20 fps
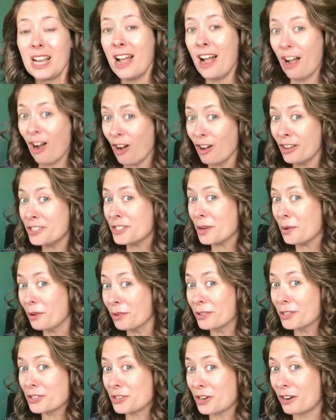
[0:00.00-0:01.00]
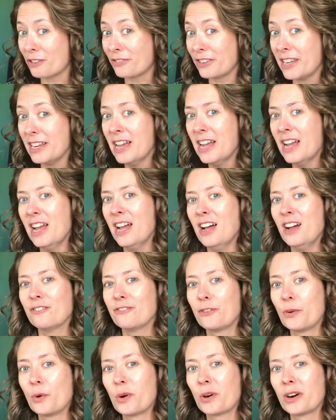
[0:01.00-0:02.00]
I also hold the trophy
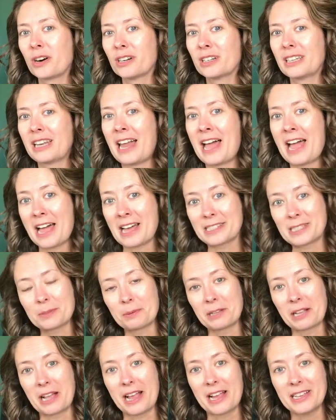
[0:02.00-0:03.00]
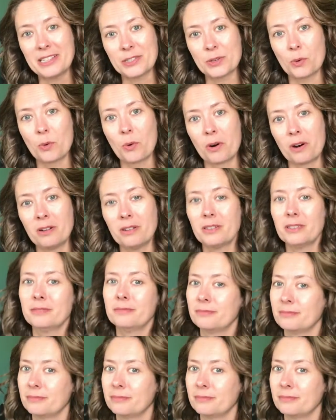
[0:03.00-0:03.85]
for last place, or